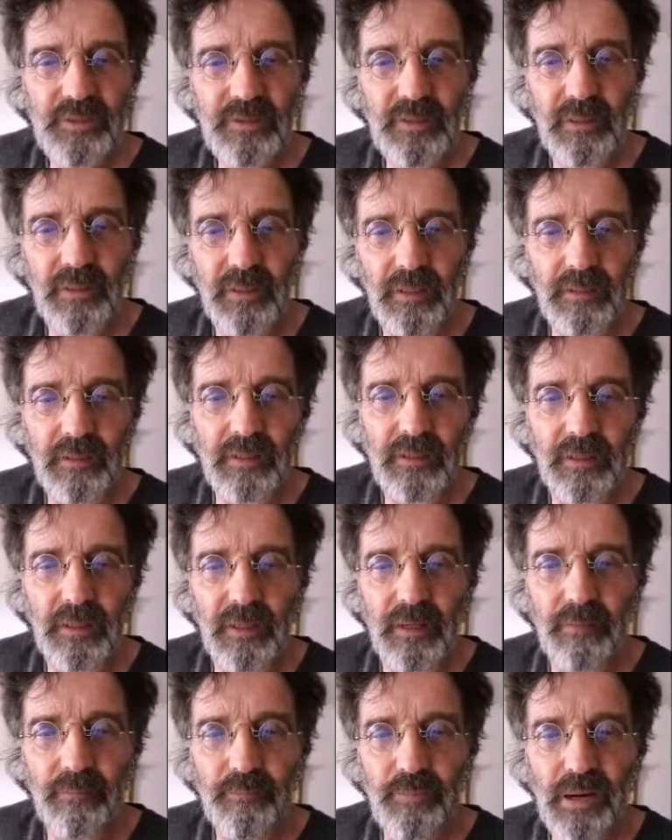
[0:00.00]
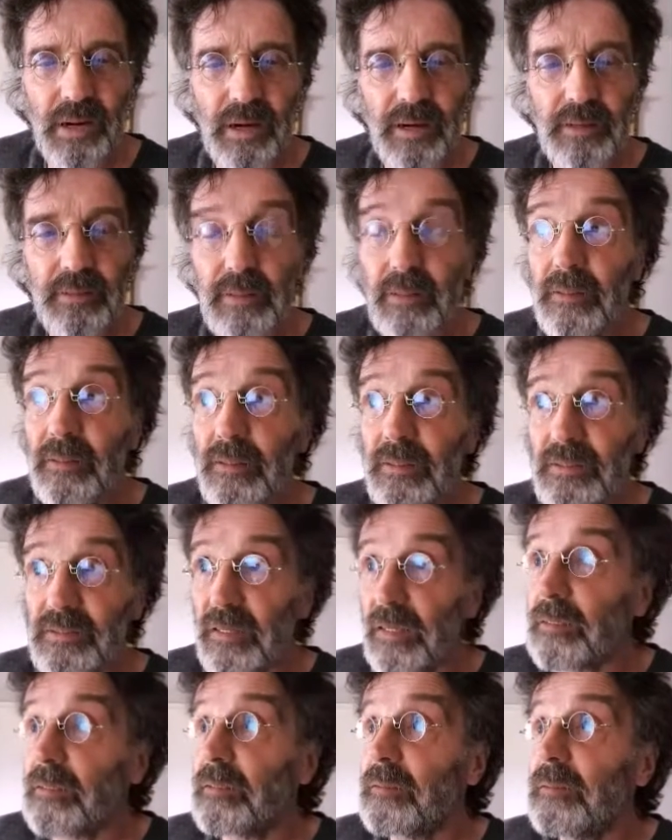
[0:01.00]
I must correct a few
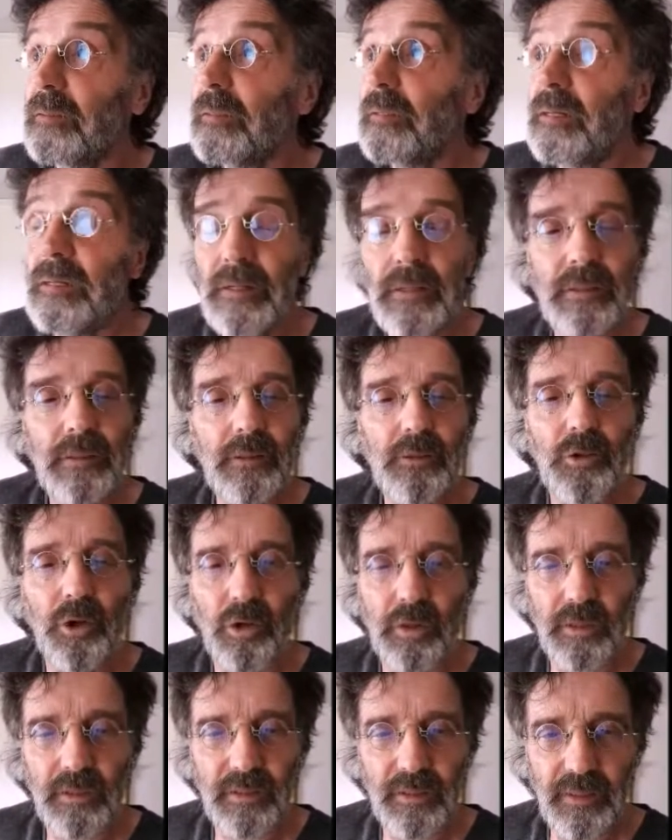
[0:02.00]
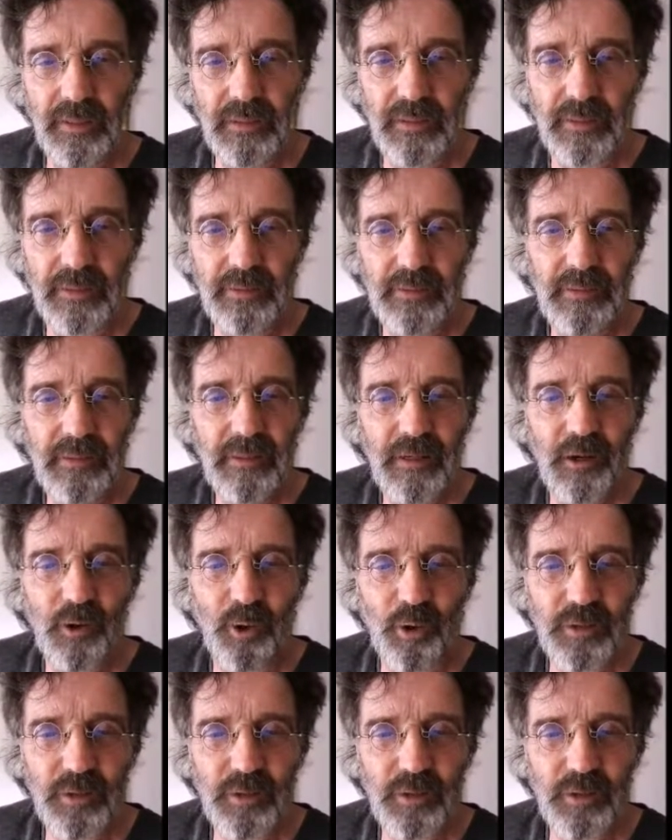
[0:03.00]
things from the first part.